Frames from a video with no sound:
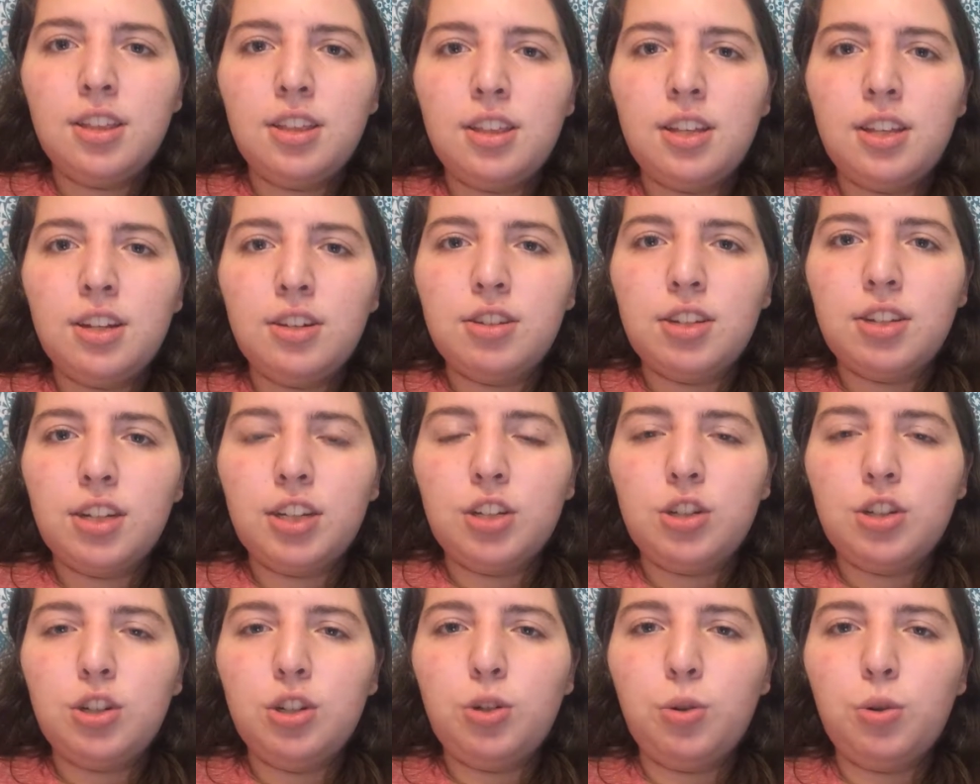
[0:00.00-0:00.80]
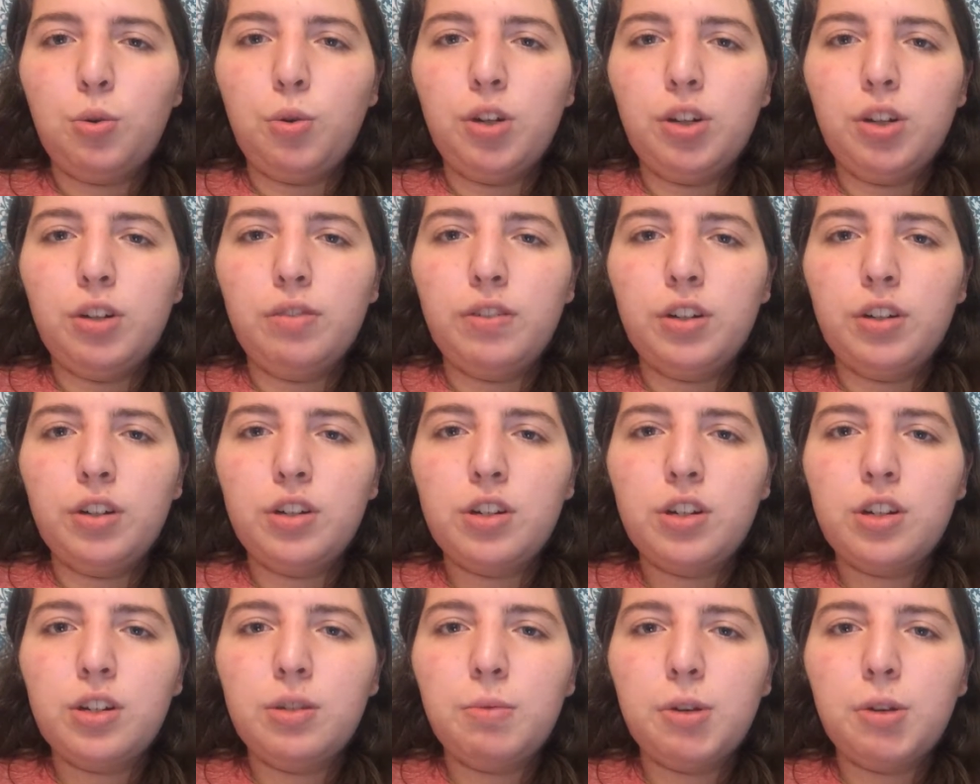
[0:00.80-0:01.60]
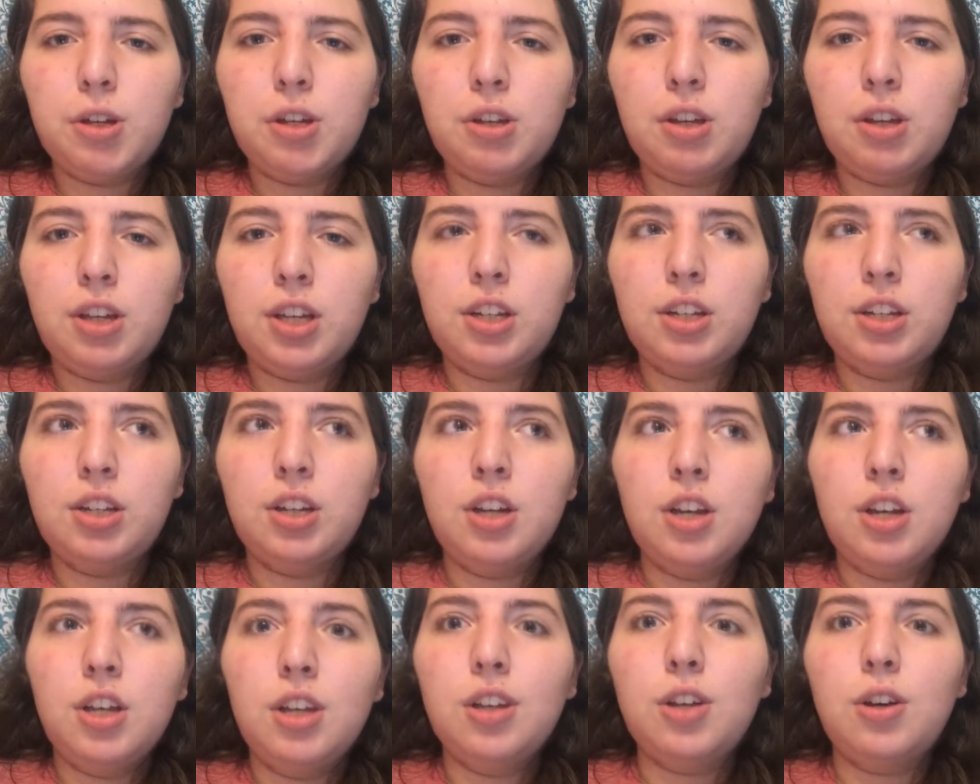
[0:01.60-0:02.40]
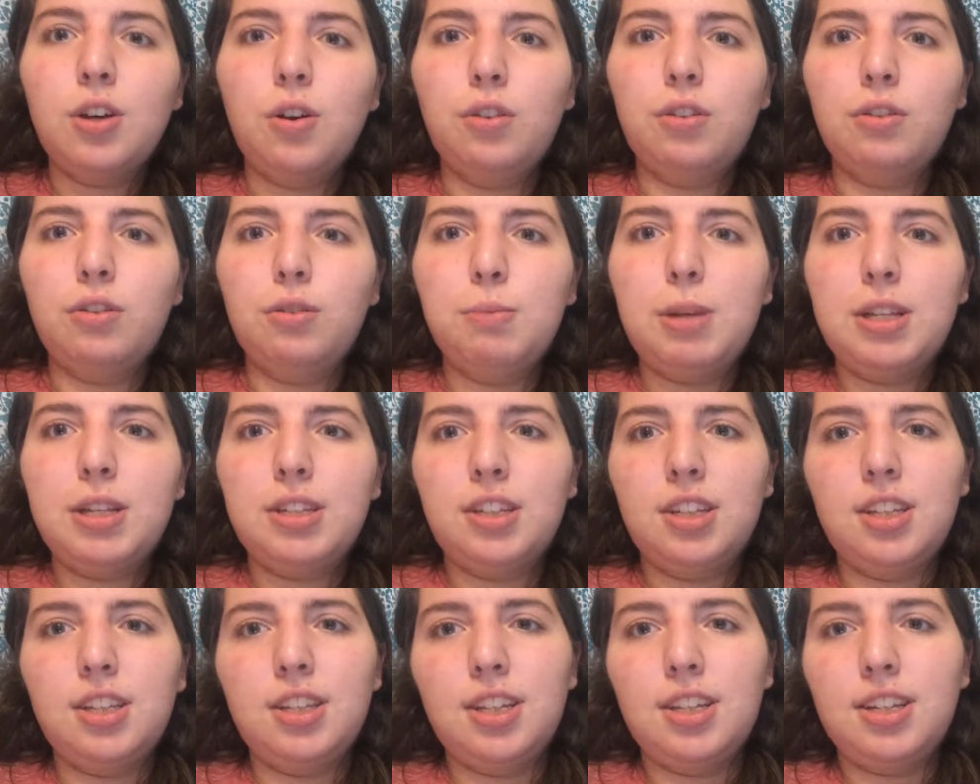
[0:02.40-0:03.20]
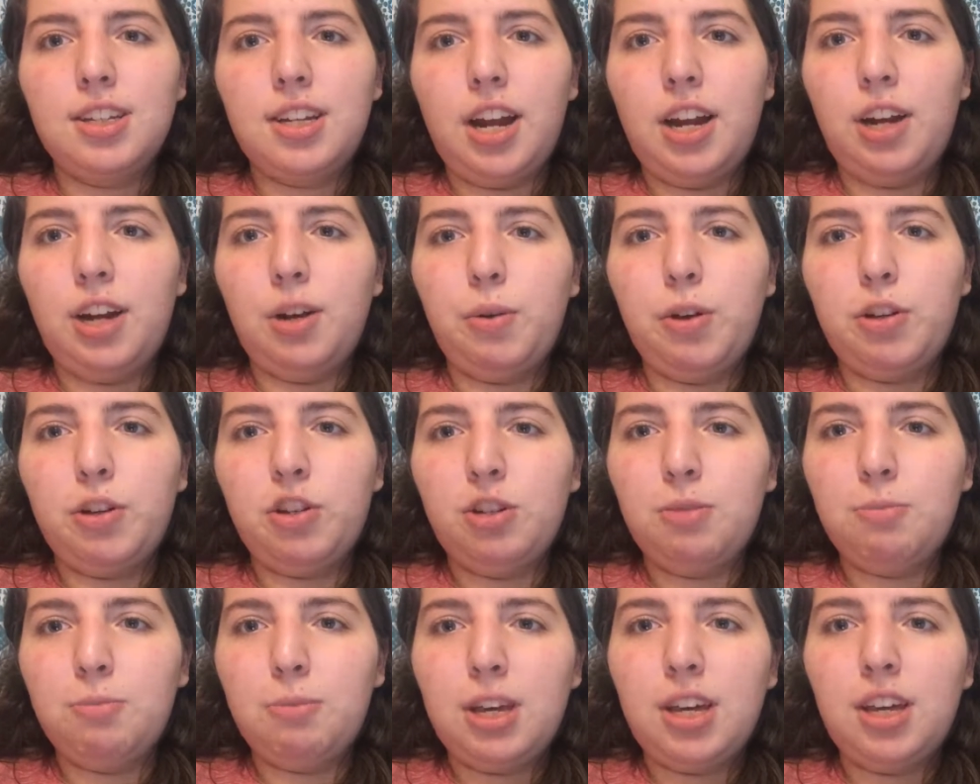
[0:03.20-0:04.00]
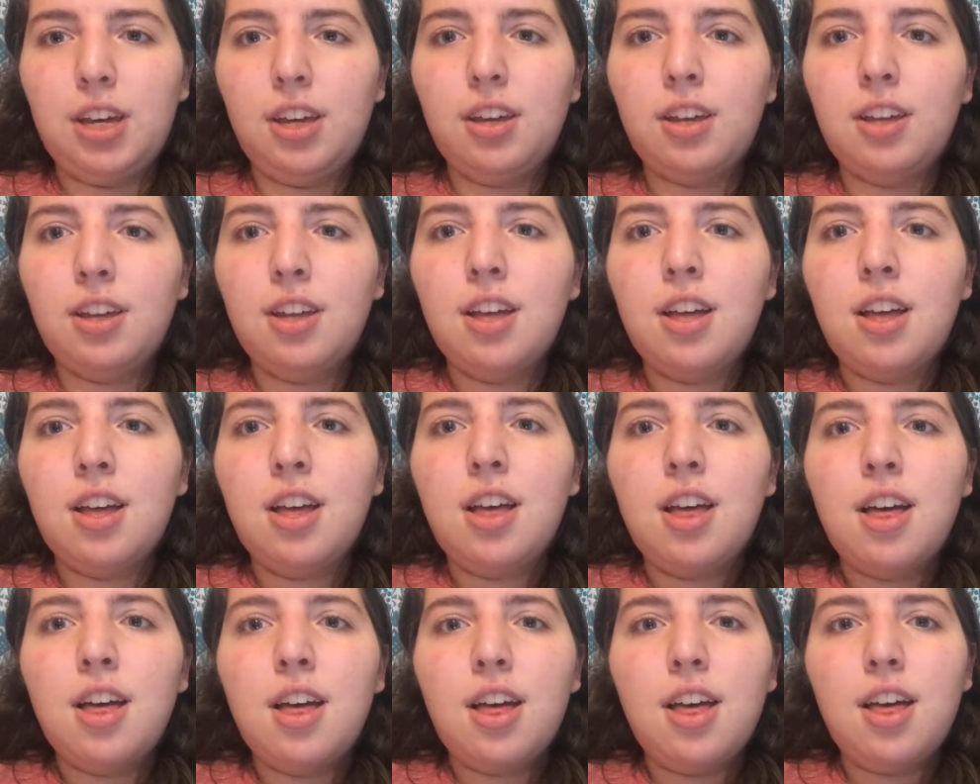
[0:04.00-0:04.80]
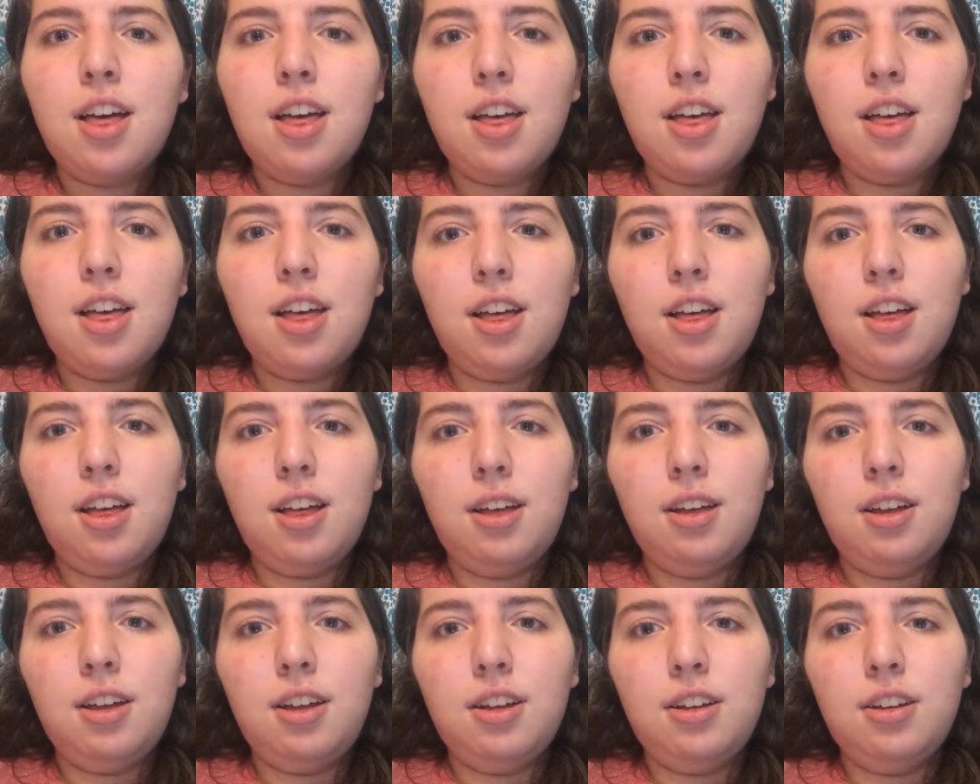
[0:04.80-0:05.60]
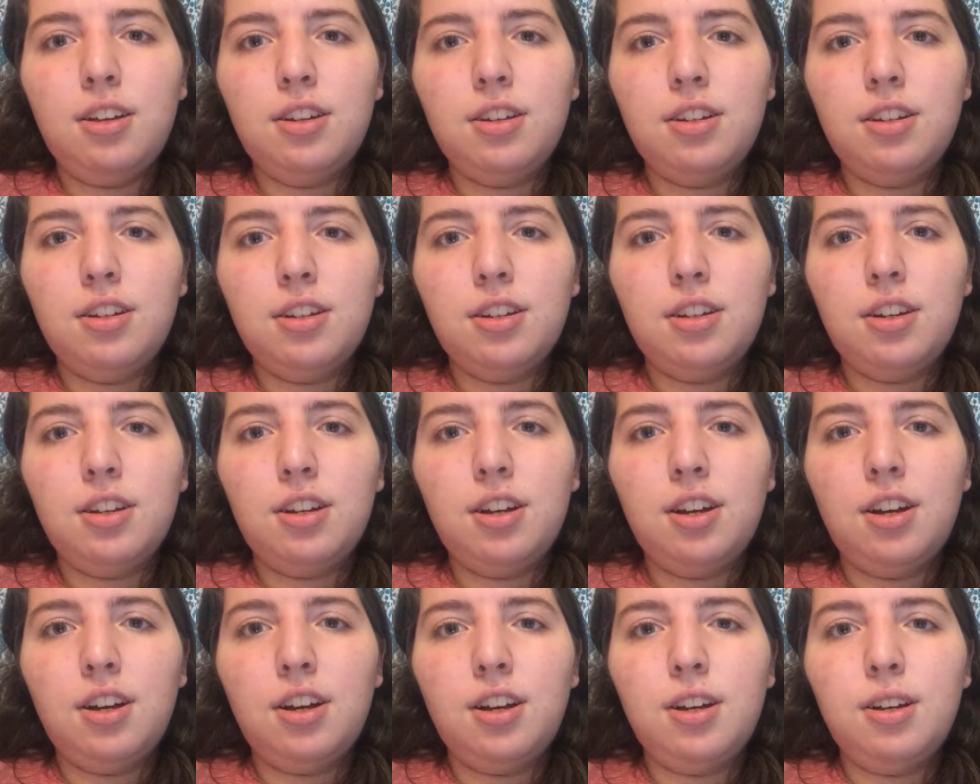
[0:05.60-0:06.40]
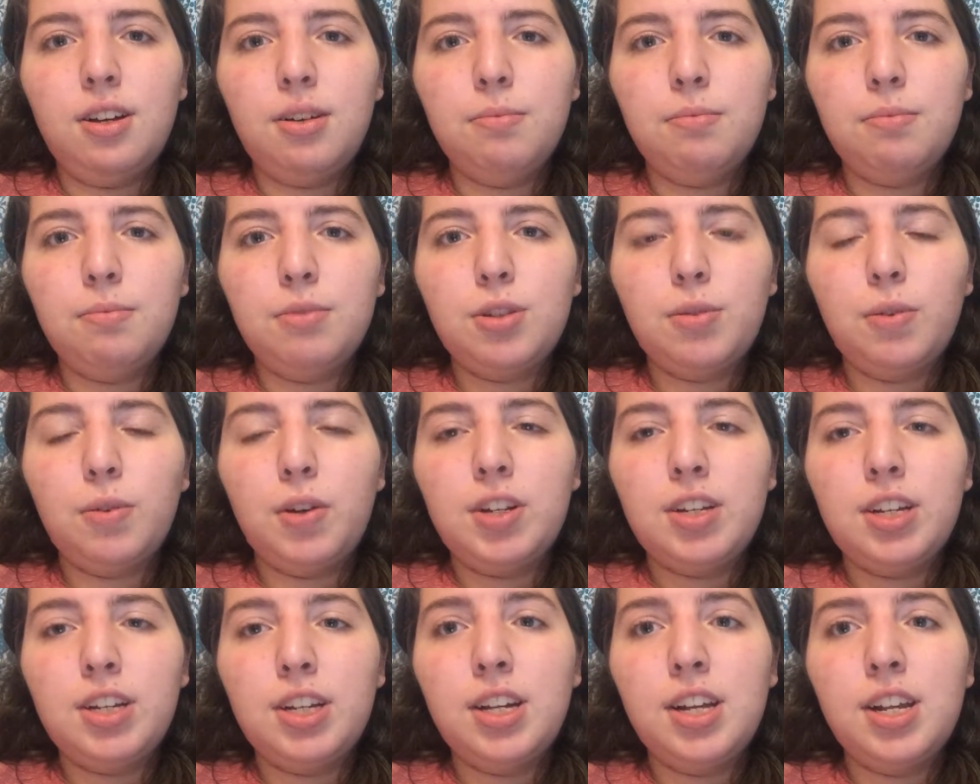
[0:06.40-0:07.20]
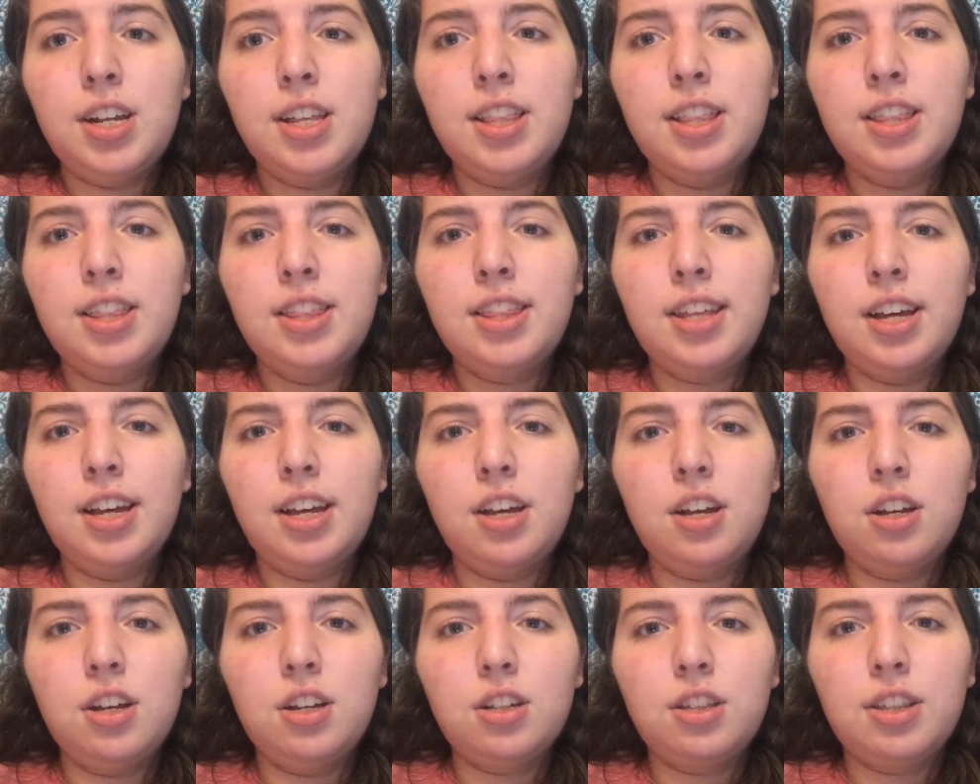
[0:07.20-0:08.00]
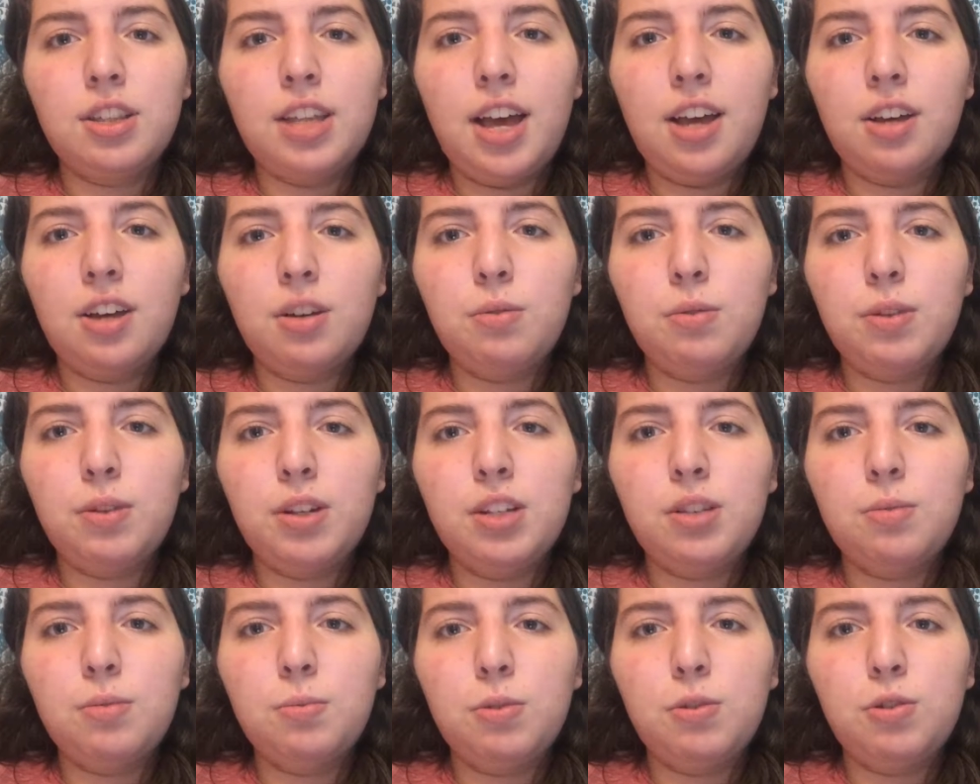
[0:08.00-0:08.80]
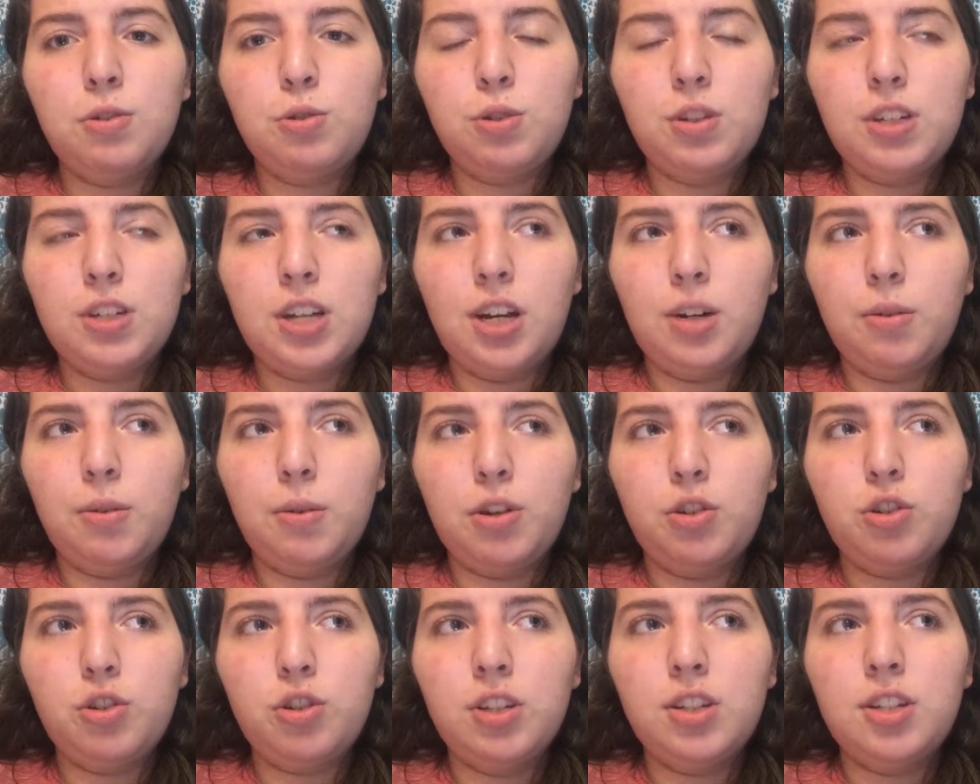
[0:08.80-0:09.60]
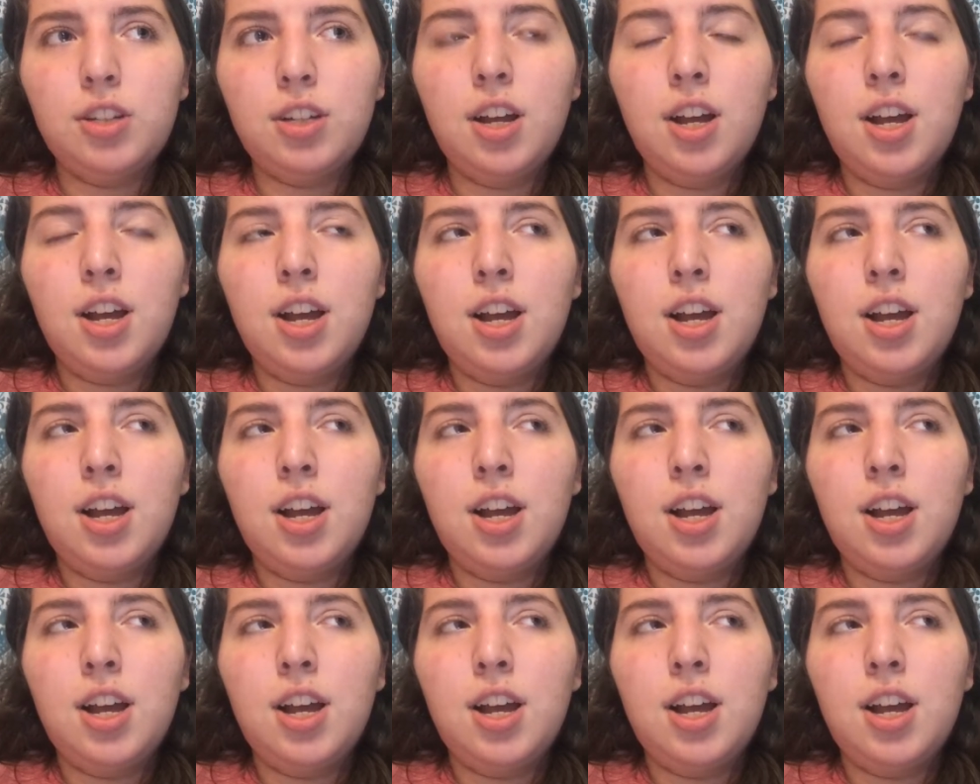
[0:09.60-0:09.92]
there's like a tutorial version where you can go through basically the entire question bank. And so I did that quiz, which was 10 questions,